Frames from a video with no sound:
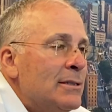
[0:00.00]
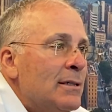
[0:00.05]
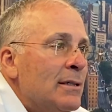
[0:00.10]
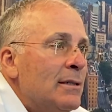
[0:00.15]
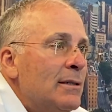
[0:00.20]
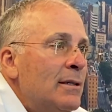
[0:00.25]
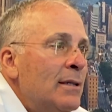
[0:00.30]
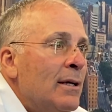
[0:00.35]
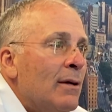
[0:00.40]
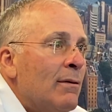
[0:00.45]
to,
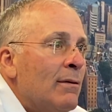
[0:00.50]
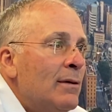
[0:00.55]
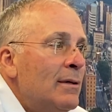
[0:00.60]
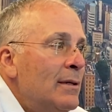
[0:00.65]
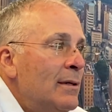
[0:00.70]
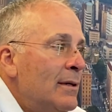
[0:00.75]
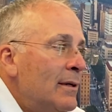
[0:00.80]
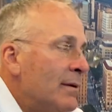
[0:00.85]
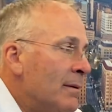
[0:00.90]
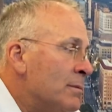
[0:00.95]
you know,
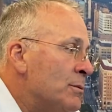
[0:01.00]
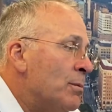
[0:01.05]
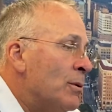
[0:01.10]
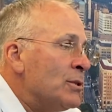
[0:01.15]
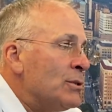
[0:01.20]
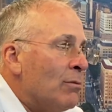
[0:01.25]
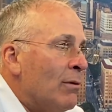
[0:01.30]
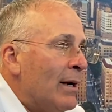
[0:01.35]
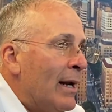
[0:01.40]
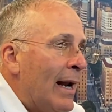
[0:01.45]

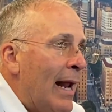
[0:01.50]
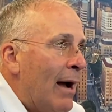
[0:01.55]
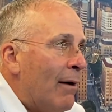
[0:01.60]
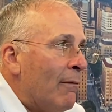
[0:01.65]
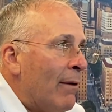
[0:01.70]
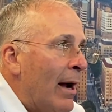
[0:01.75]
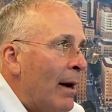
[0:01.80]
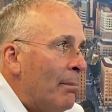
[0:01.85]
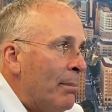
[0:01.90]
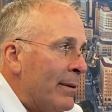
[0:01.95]
supposed to run an out
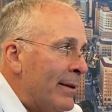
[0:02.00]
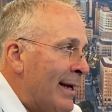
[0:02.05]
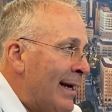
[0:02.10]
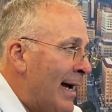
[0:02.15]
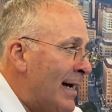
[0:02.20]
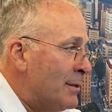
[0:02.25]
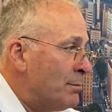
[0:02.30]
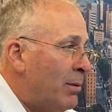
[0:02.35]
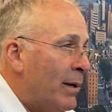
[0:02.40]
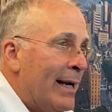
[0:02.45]
route, but the
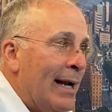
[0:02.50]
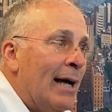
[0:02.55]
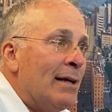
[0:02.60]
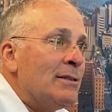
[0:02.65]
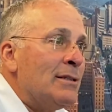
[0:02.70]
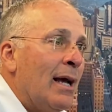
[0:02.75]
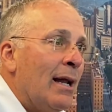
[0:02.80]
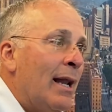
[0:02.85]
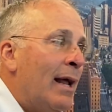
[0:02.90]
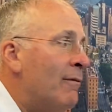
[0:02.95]
guy's playing
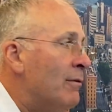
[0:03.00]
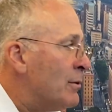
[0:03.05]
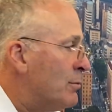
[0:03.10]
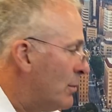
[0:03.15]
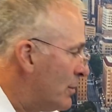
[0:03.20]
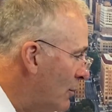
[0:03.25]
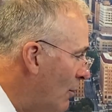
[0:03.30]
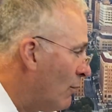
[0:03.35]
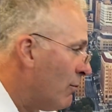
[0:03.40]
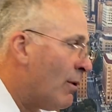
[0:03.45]
outside leverage.
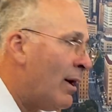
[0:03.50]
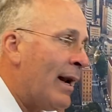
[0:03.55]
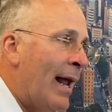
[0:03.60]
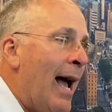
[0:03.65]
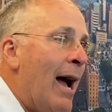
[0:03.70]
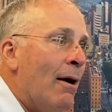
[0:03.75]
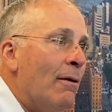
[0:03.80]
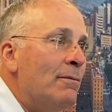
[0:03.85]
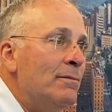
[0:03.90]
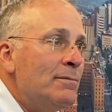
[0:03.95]
Well, don't run
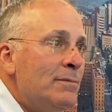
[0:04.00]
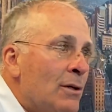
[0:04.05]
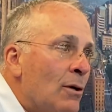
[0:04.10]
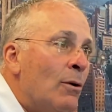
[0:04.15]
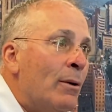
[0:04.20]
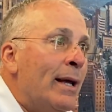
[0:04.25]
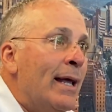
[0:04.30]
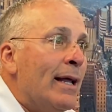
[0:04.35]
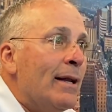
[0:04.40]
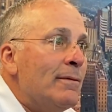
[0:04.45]
out.
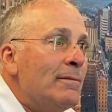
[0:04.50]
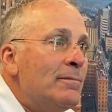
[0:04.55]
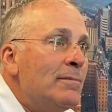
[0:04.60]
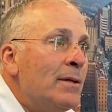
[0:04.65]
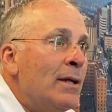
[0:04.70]
Go in.